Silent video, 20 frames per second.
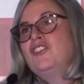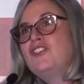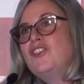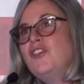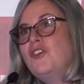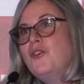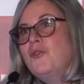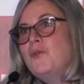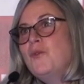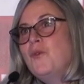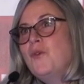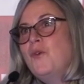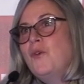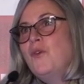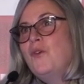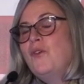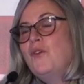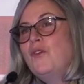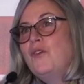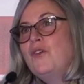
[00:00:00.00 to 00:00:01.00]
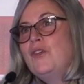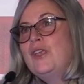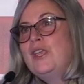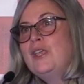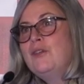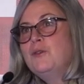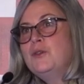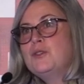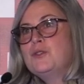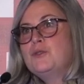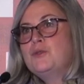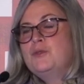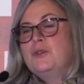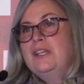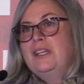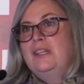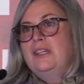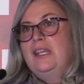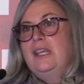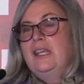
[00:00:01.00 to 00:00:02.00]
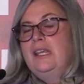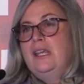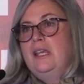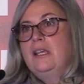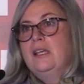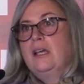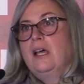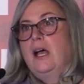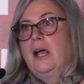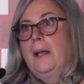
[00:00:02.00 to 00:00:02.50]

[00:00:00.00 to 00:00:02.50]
So it was really